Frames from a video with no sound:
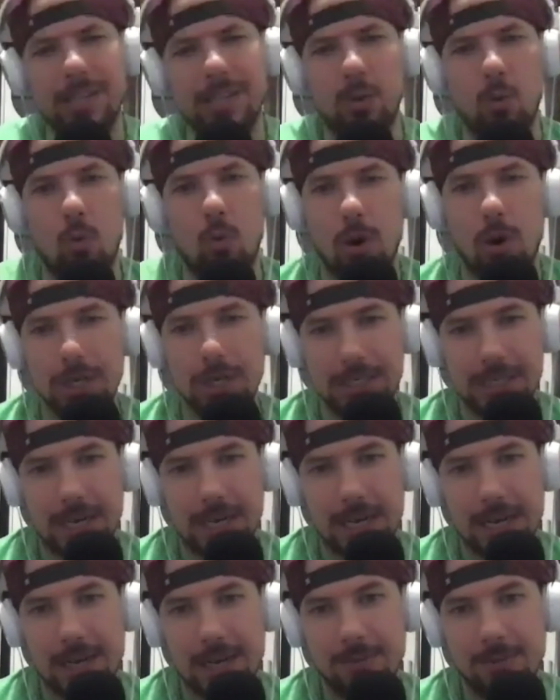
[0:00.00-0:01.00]
one
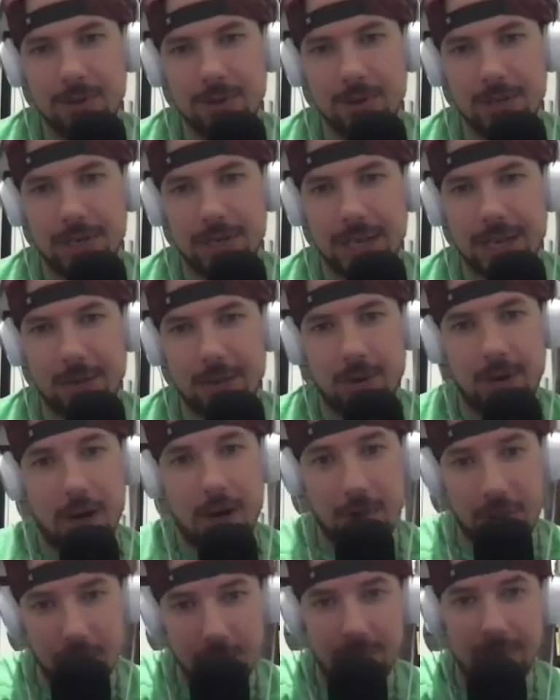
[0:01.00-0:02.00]
time during the day when
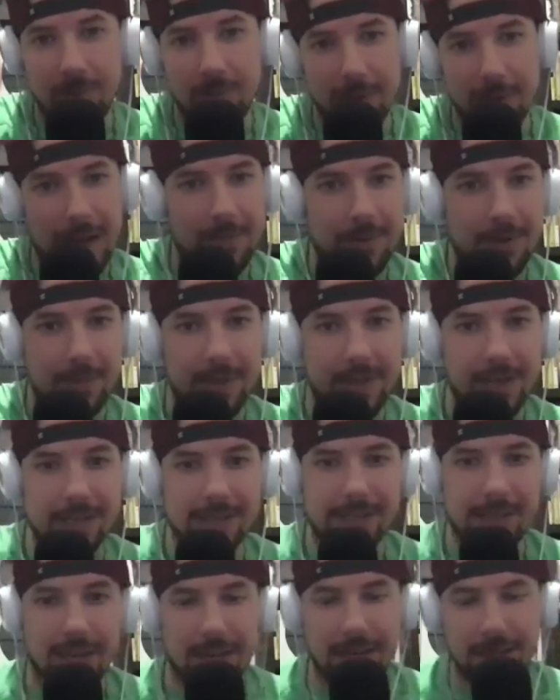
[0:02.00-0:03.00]
other people happened to be
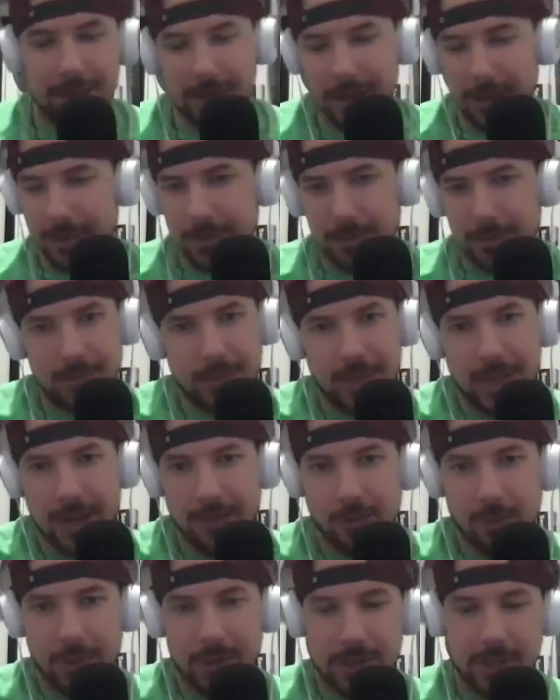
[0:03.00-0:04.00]
outside. So
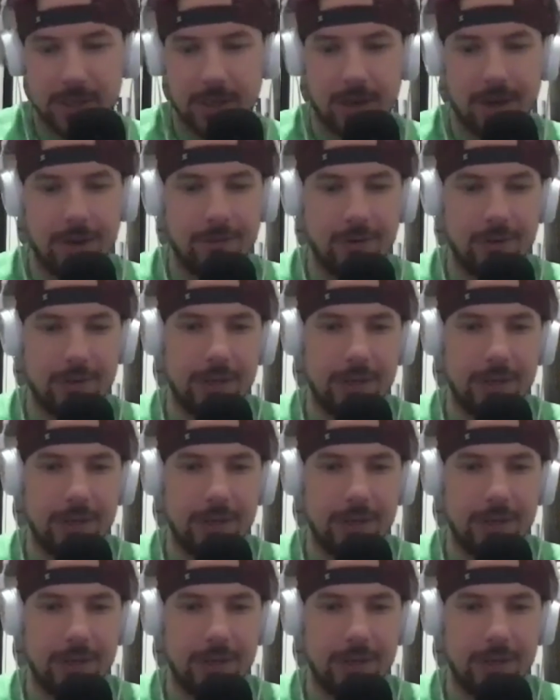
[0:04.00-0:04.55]
everybody saw everything.